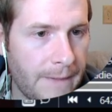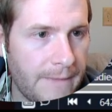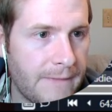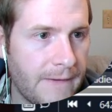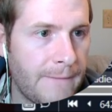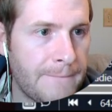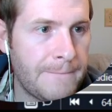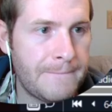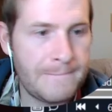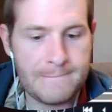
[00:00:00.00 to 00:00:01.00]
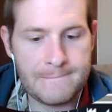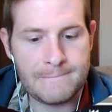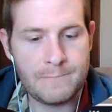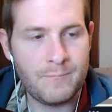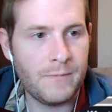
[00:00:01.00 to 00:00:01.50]
Okay.
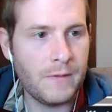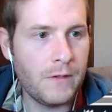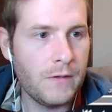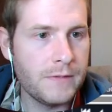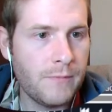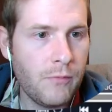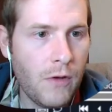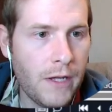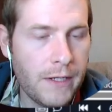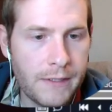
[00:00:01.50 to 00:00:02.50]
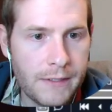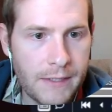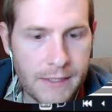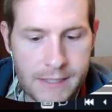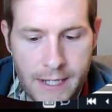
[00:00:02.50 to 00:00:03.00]
Goes up 1.
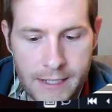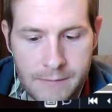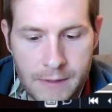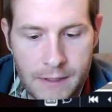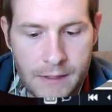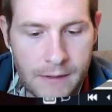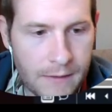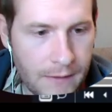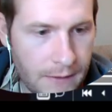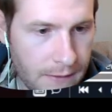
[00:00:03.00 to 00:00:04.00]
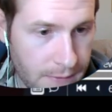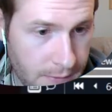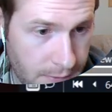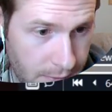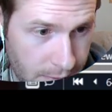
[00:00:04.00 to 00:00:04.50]
Attacks me.
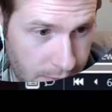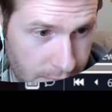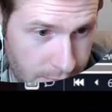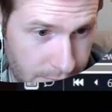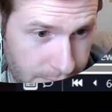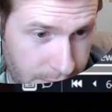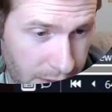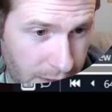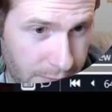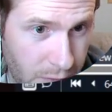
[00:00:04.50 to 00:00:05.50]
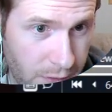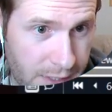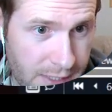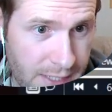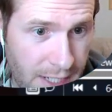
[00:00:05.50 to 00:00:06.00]
I'm going
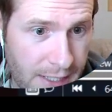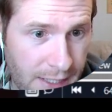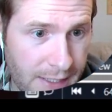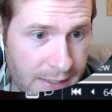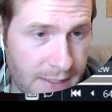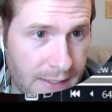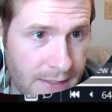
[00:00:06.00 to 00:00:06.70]
to take it.